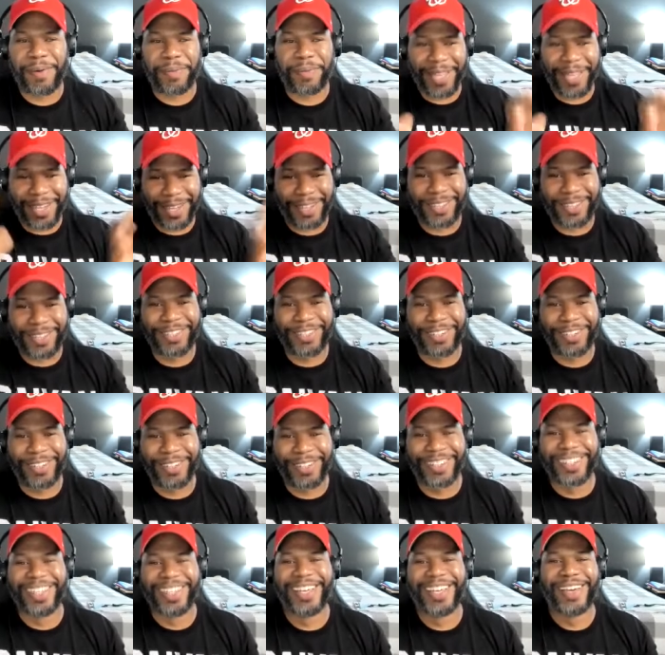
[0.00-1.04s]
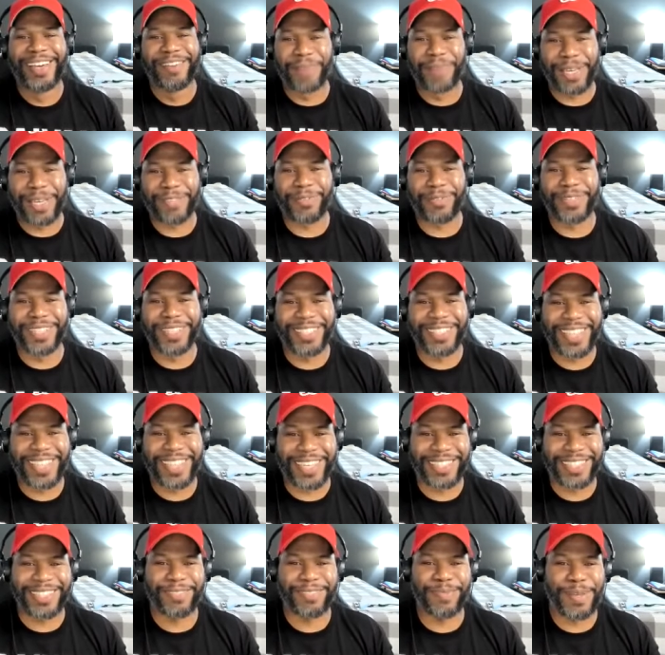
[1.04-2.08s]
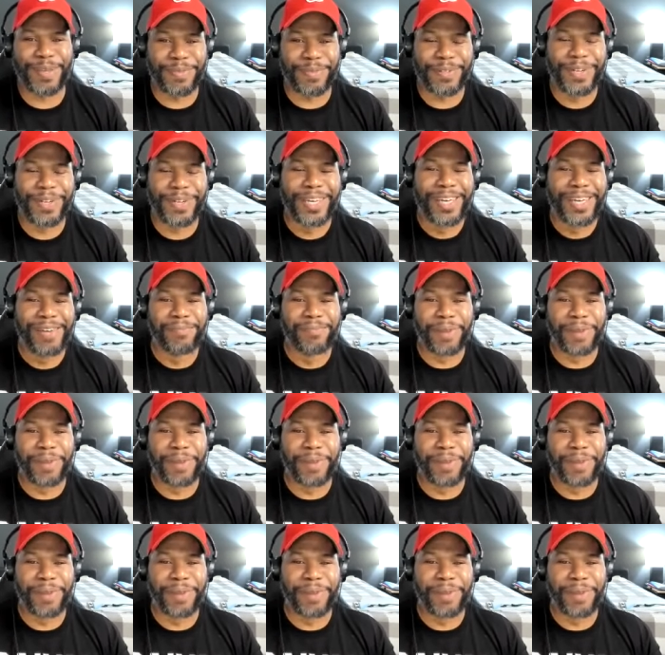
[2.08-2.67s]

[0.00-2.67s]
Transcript: I'm not going to, you know, mess with the Texas people.